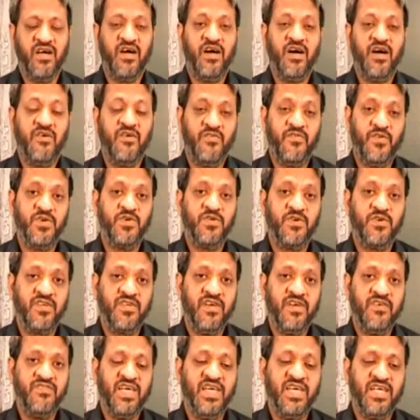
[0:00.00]
a
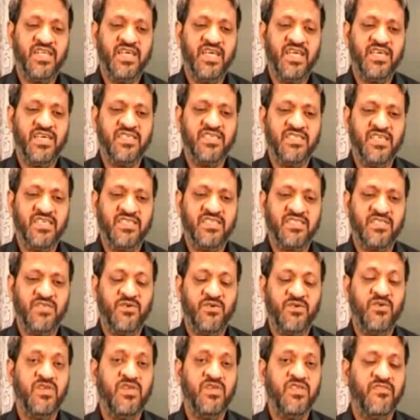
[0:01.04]
photograph that exists
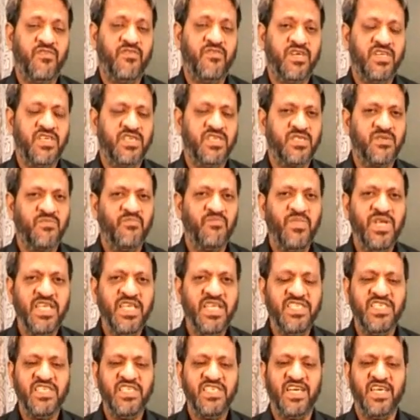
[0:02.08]
only for its
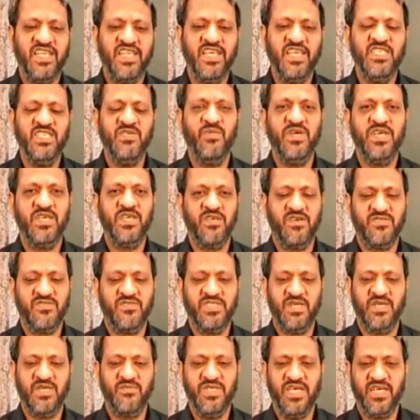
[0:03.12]
pleasing arrangement of
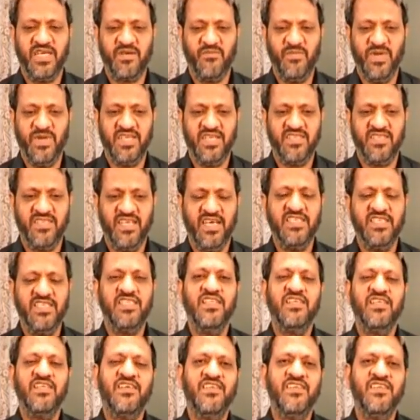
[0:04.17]
subject matter has
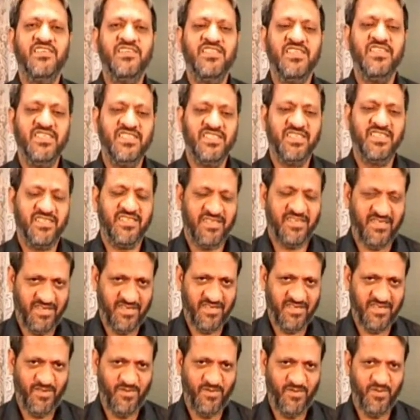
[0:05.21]
little reason
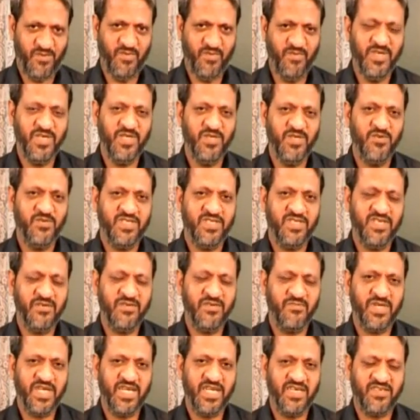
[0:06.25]
to be used in
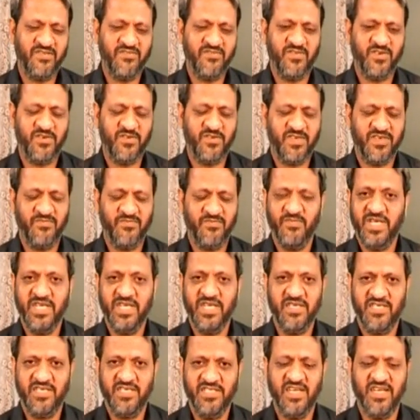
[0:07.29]
print photo,
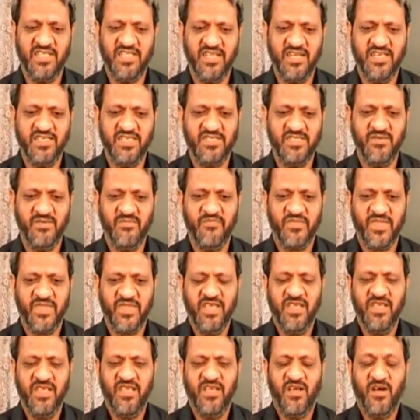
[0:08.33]
print journalism
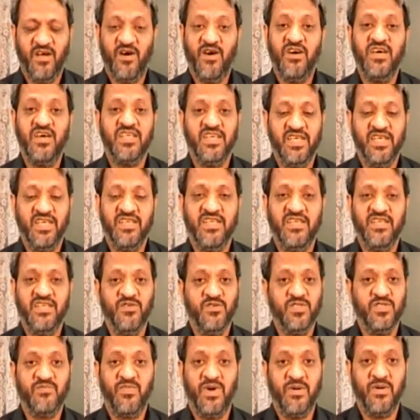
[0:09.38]
or in a
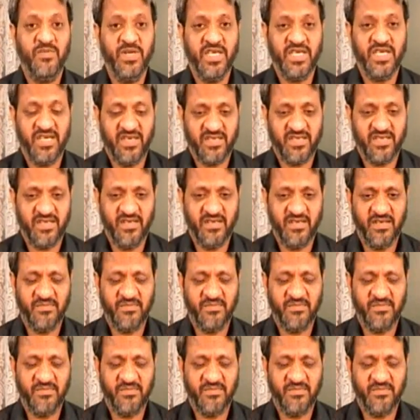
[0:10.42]
news publication.